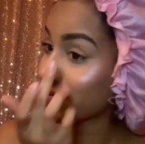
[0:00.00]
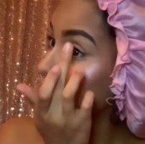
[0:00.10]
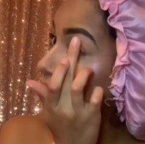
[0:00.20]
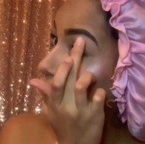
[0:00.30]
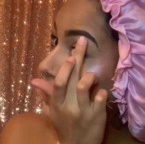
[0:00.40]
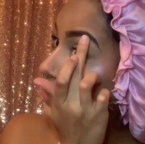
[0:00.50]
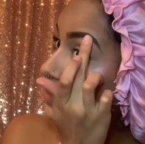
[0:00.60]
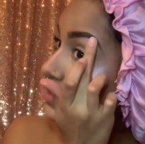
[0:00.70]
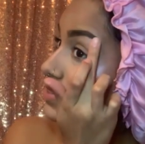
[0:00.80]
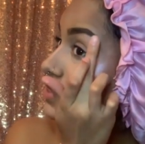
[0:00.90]
Yeah,
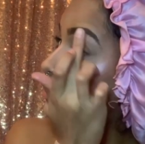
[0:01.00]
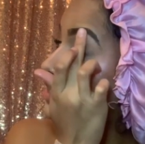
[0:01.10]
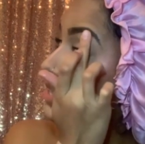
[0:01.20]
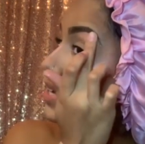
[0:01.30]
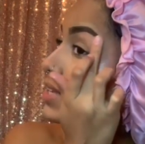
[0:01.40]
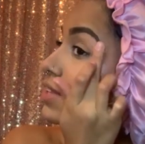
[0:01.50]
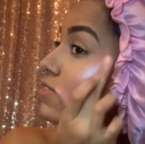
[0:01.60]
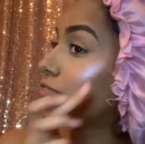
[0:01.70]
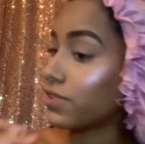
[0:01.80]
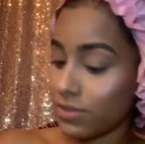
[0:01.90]
it hit
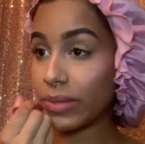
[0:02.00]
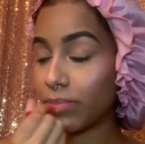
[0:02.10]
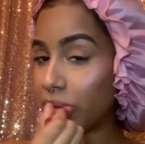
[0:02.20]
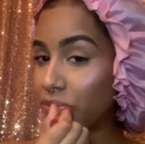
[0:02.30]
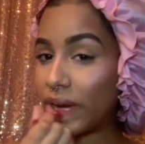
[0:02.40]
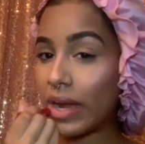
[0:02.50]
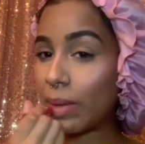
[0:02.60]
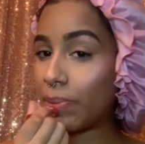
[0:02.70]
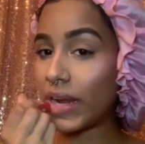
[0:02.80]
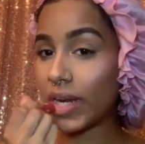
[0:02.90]
different. Before I
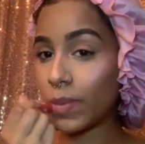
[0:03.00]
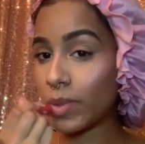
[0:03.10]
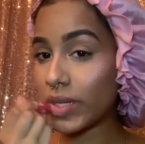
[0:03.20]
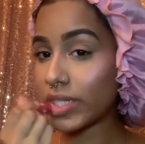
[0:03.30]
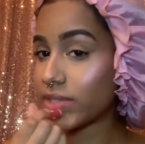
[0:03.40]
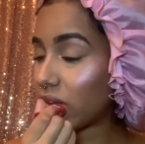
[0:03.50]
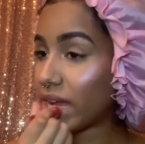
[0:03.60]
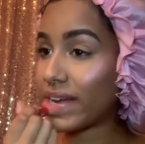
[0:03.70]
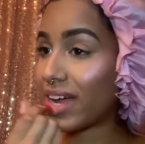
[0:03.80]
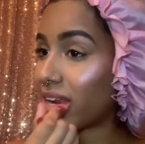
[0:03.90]
apply lip gloss,
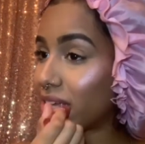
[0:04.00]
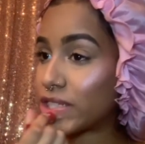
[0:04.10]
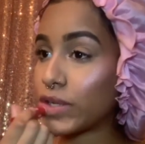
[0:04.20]
I like to